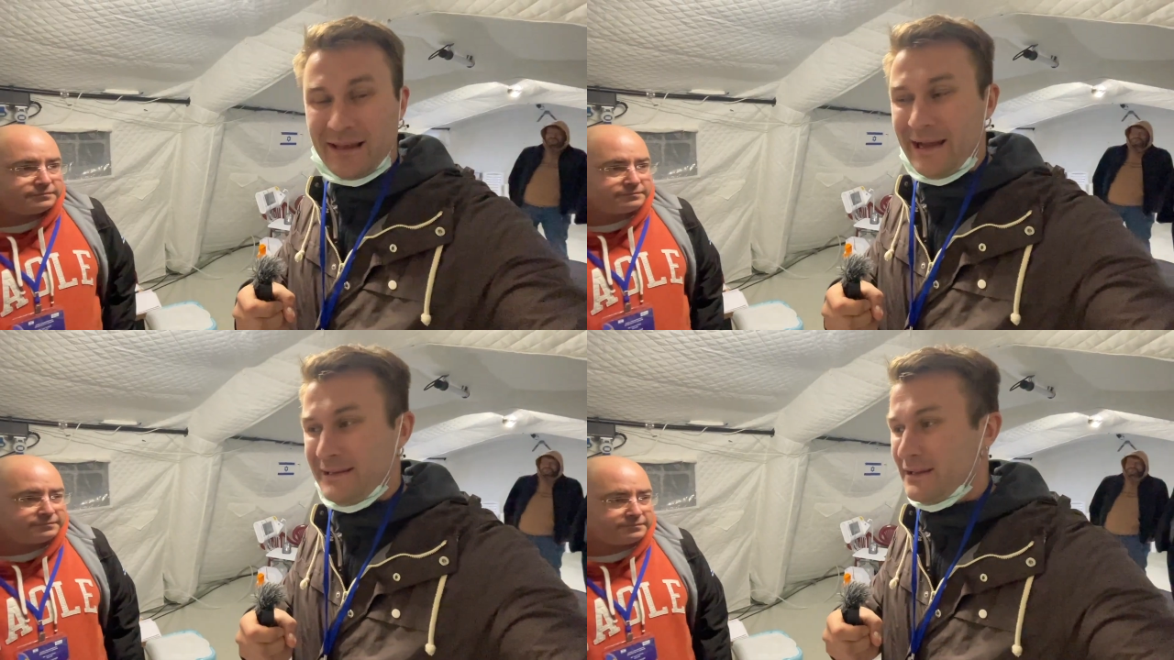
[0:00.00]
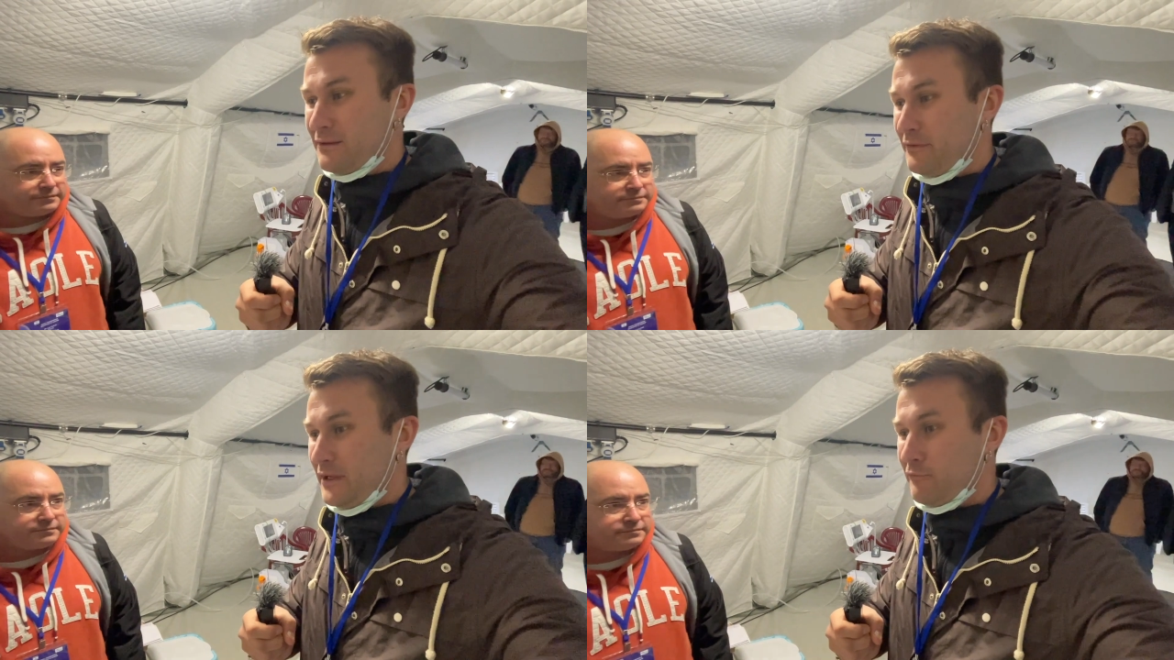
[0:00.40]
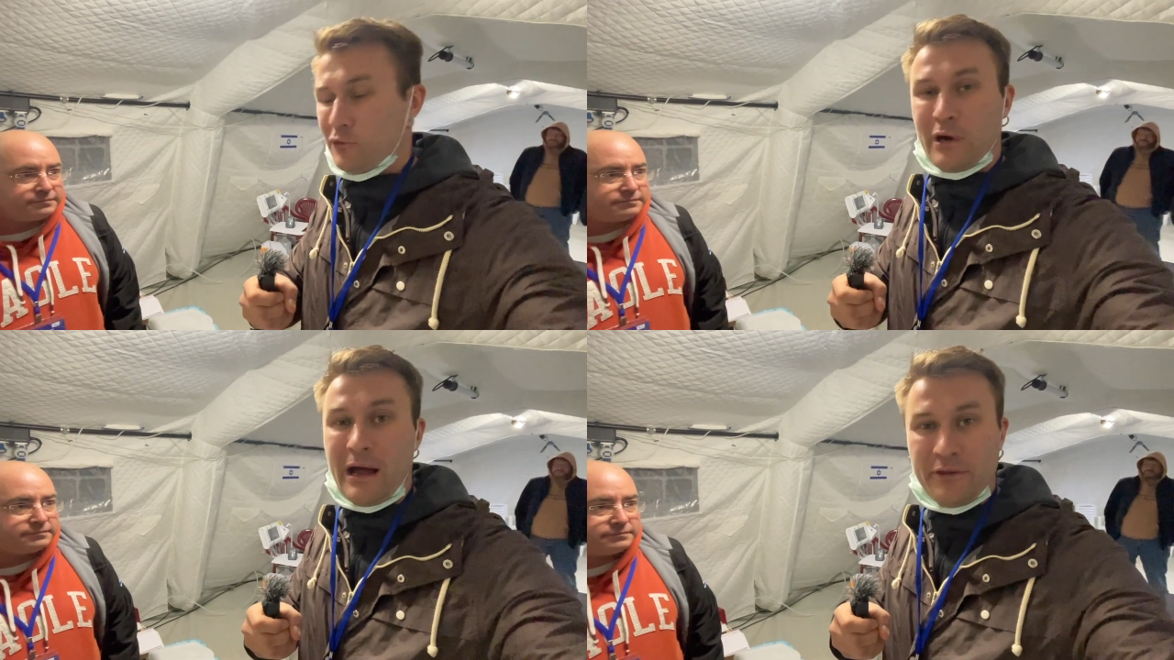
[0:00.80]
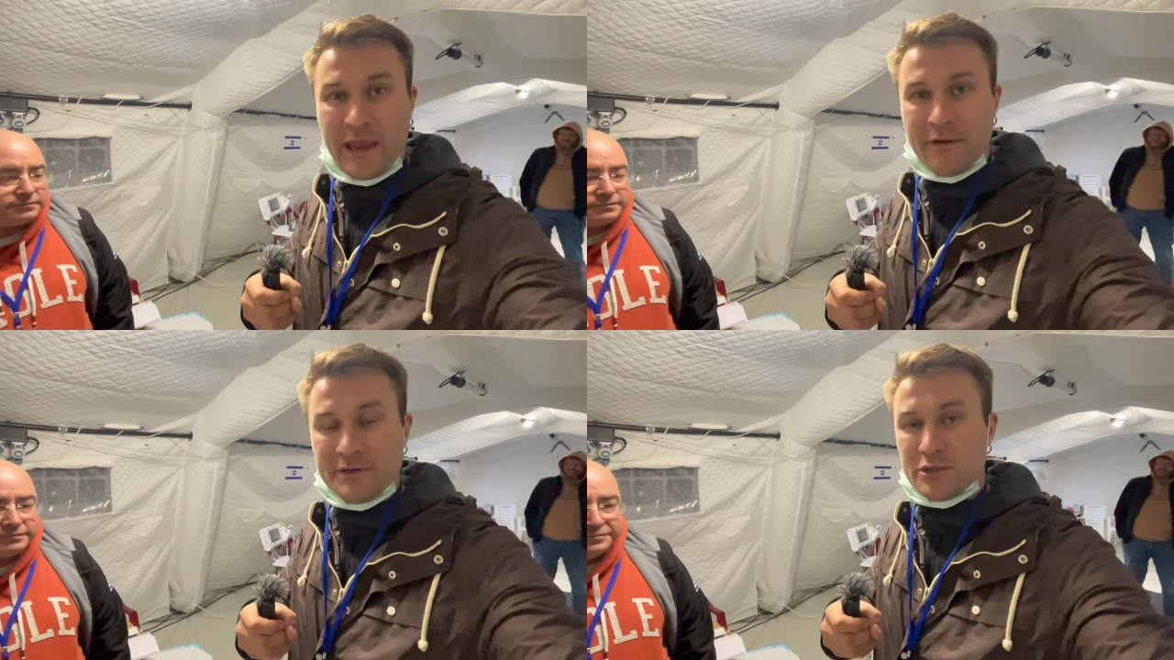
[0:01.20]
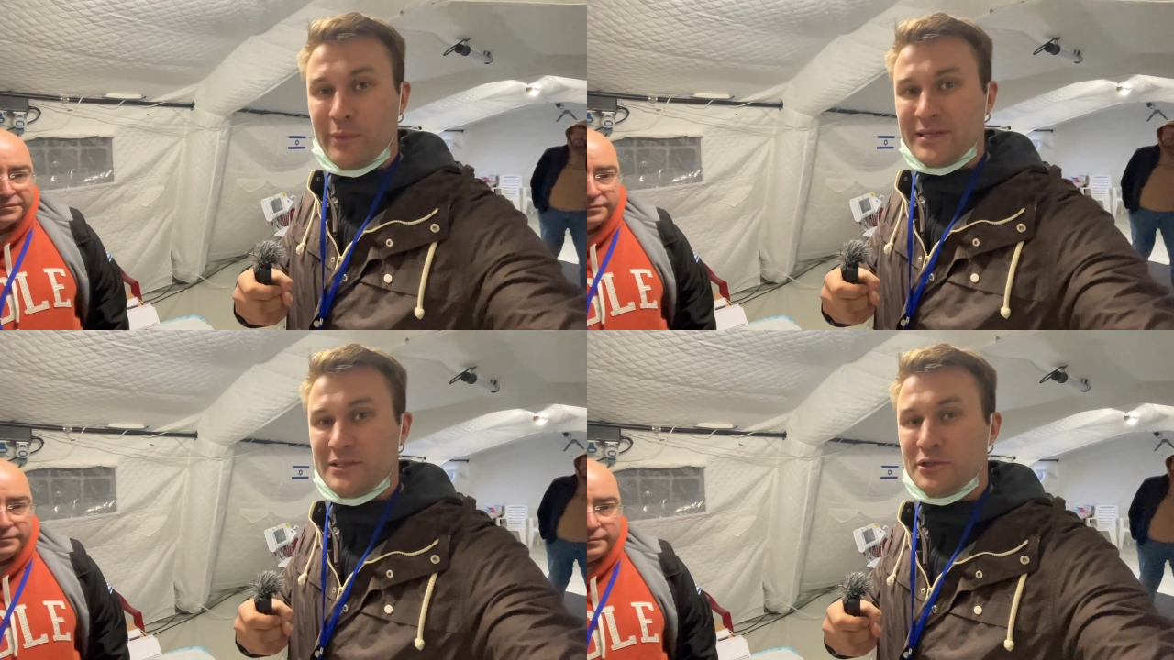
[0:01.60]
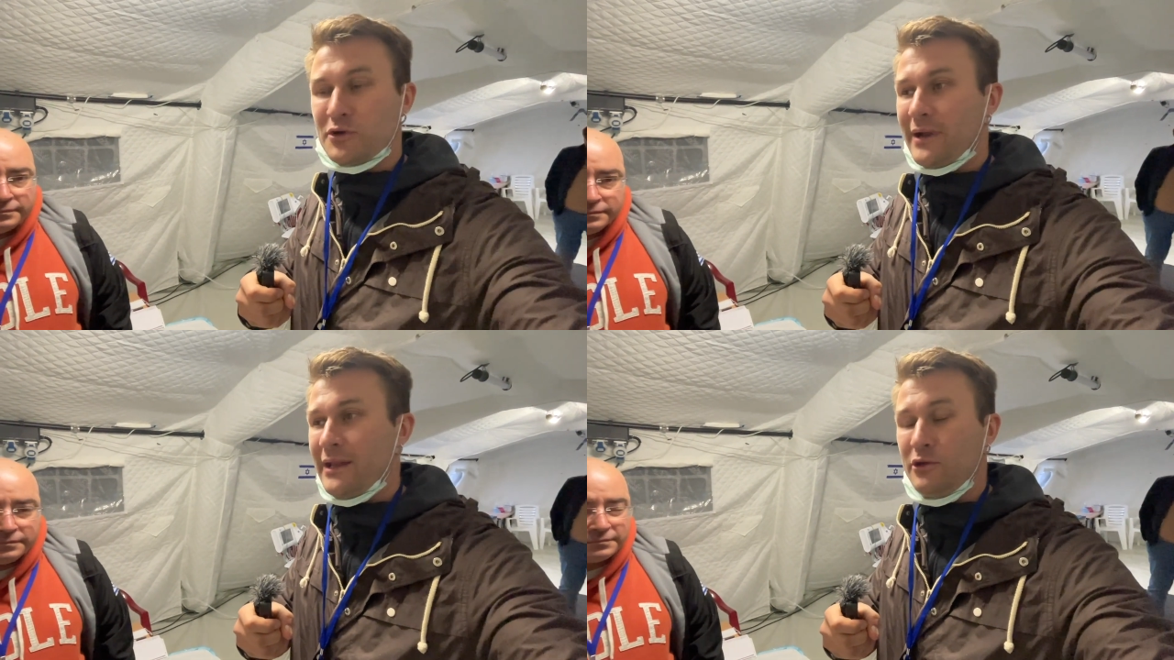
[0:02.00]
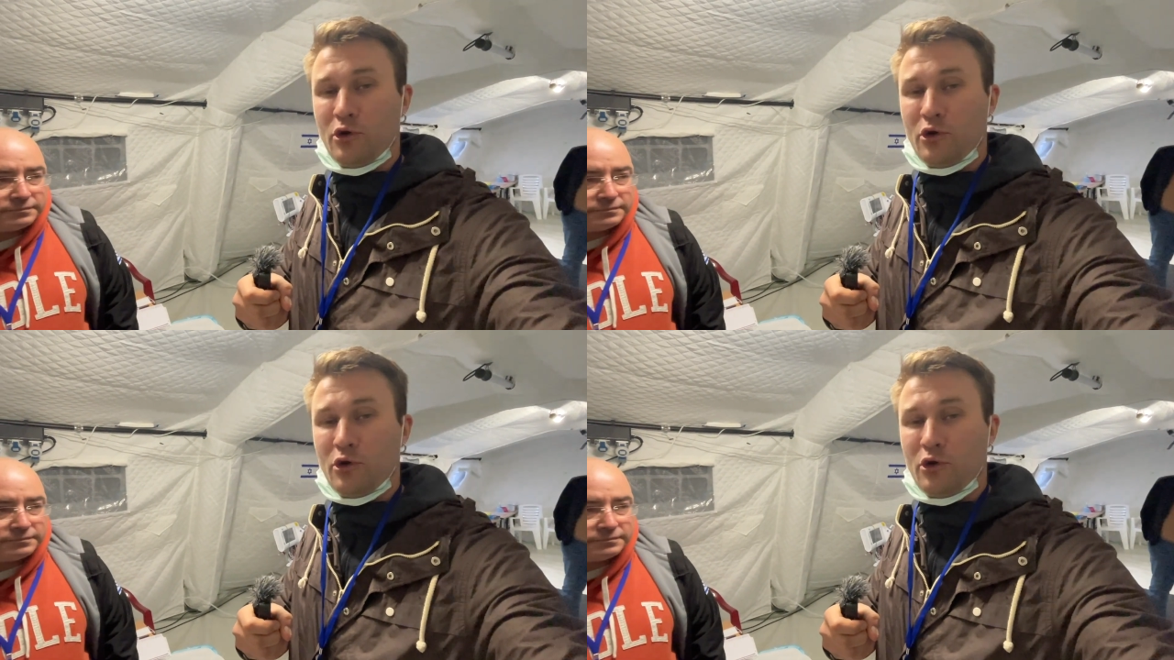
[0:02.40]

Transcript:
Speaker 1: line in Lviv or other areas of Western Ukraine,